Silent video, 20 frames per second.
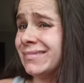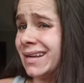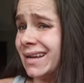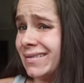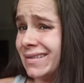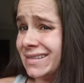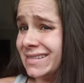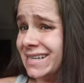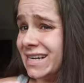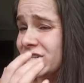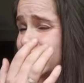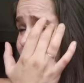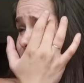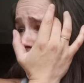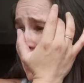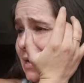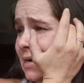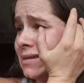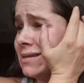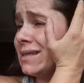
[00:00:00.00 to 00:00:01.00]
at this stage in
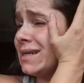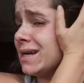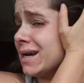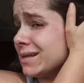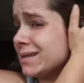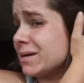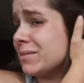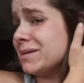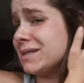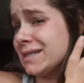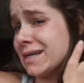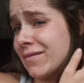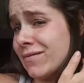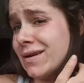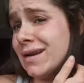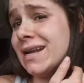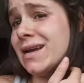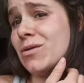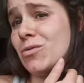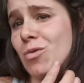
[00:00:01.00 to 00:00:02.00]
pregnancy. I'd say it's
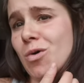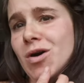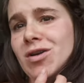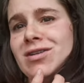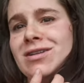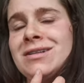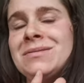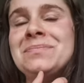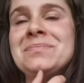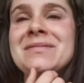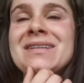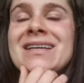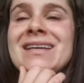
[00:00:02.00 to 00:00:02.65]
definitely a waddle.